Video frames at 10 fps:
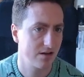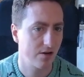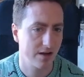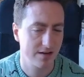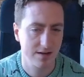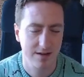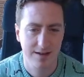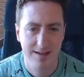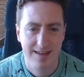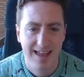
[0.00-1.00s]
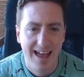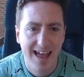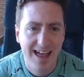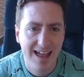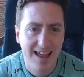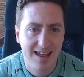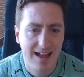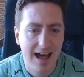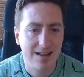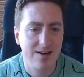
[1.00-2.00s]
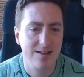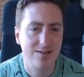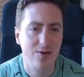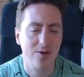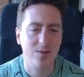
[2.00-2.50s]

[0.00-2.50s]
All right. Alekine's gone.